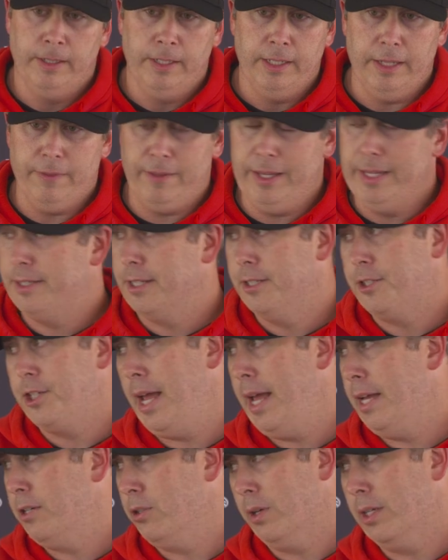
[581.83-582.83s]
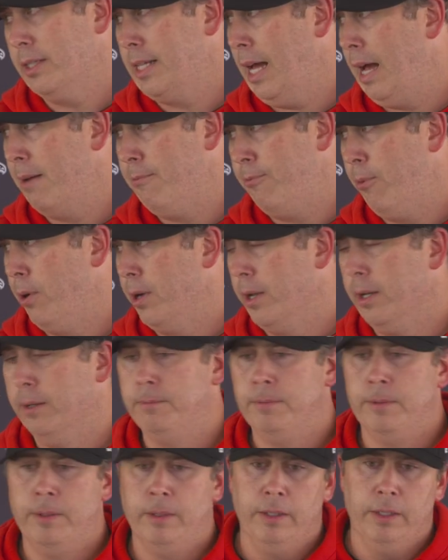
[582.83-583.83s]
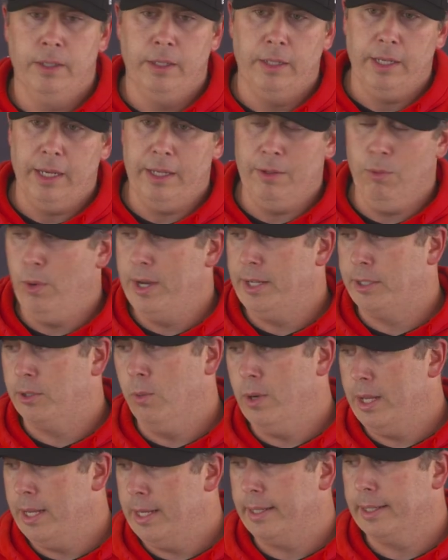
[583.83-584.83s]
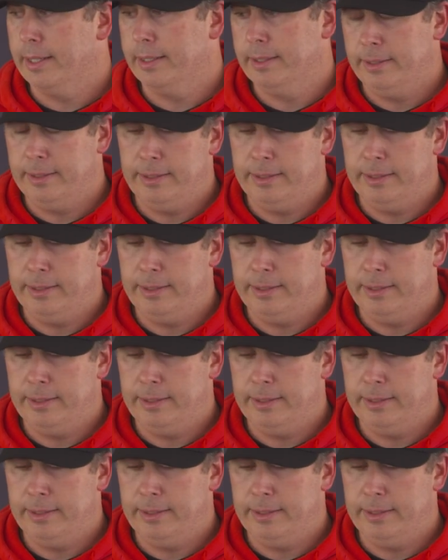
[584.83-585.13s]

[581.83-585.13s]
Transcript: And things can change on a dime for you and week to week.